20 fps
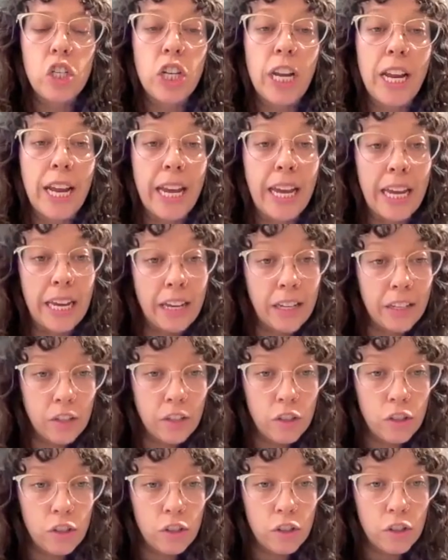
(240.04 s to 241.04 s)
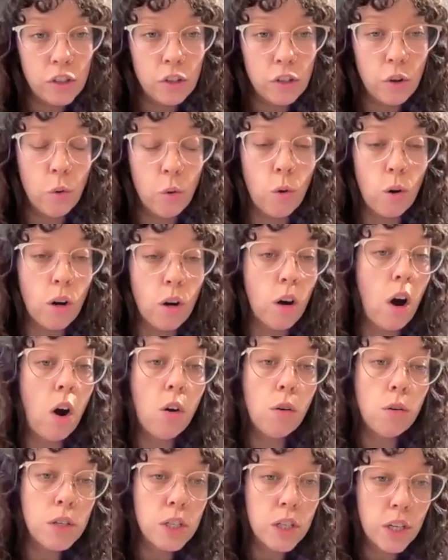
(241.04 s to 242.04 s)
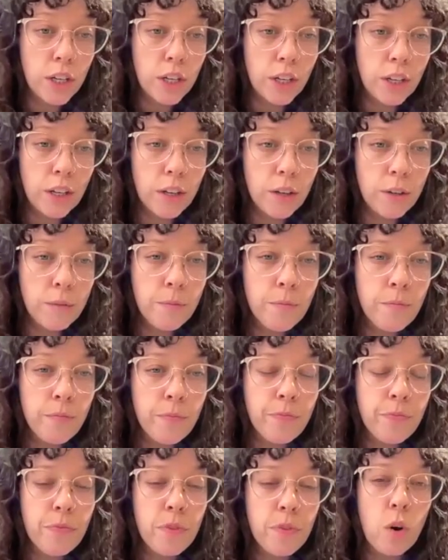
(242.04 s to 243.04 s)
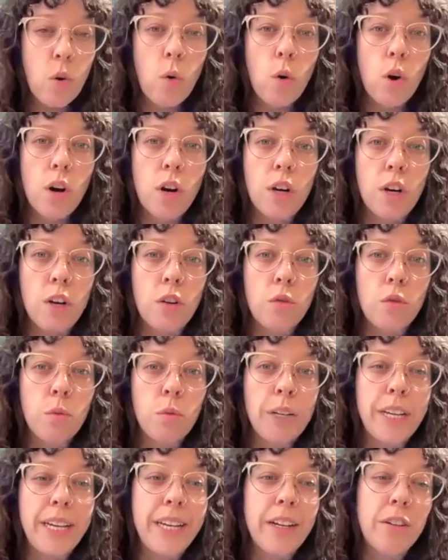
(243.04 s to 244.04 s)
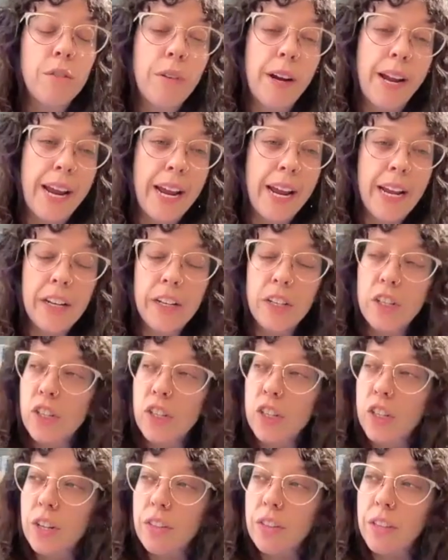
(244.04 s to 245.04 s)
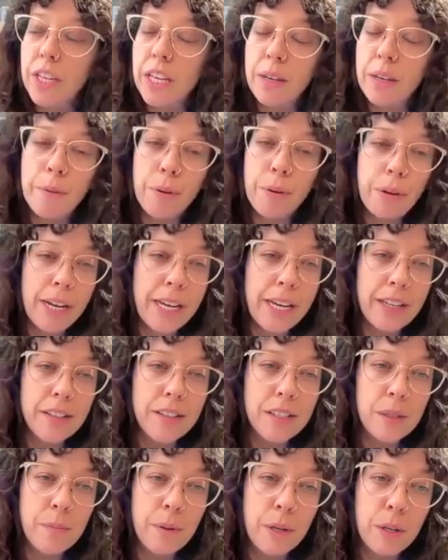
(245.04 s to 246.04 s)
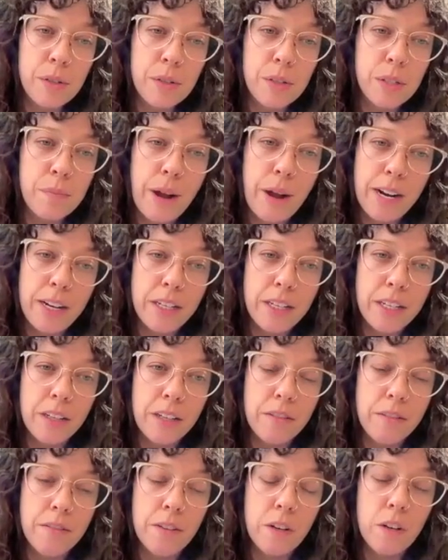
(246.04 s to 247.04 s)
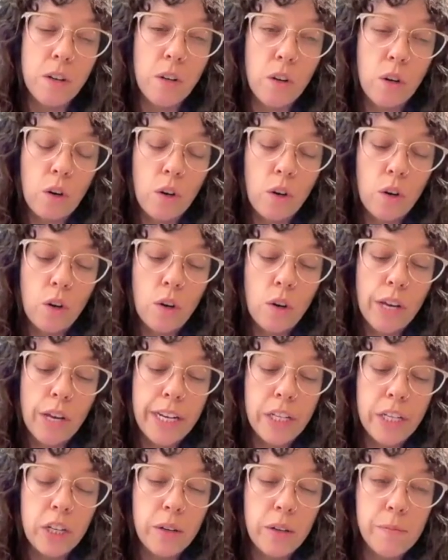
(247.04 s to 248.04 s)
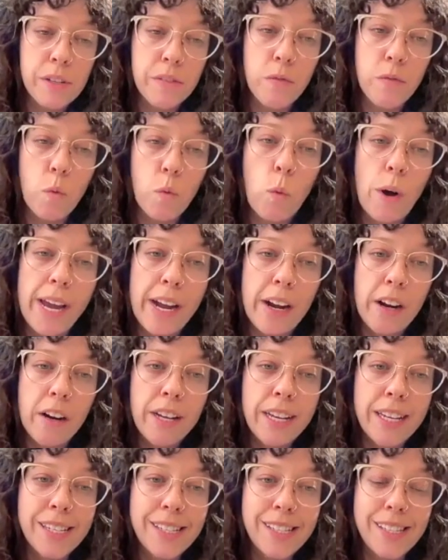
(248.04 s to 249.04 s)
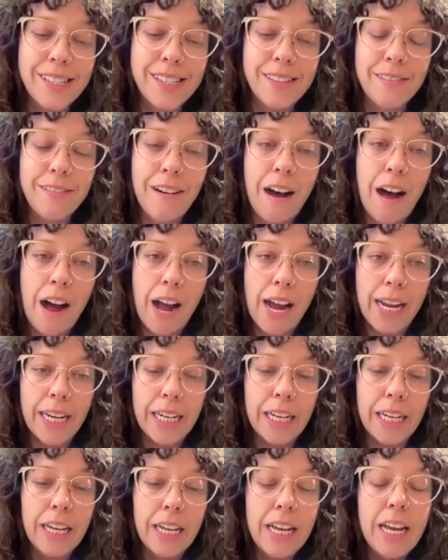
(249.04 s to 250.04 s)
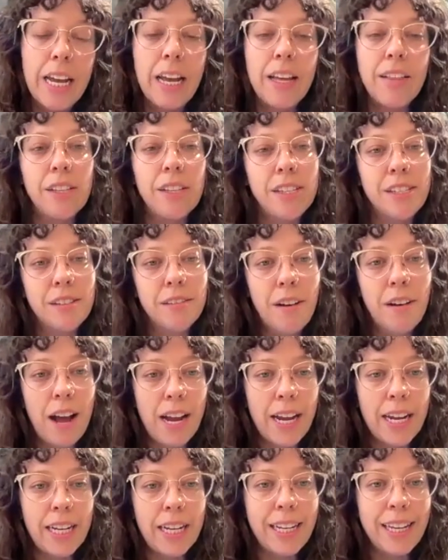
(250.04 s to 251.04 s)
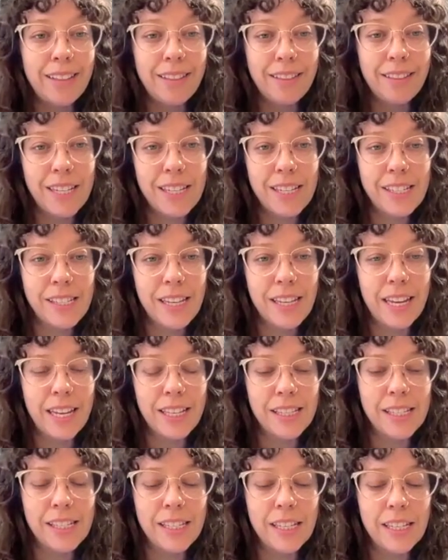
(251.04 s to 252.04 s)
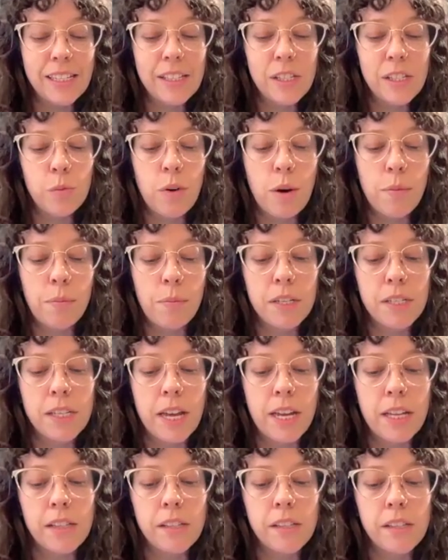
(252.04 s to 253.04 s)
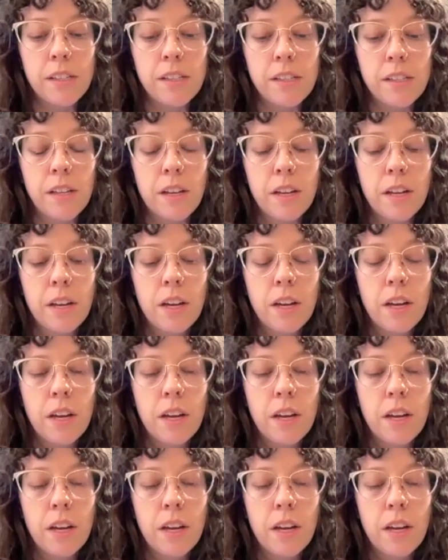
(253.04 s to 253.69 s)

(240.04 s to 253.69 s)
change or alter or rearrange the brain's perspective in terms of where is this line. And this line in this instance represents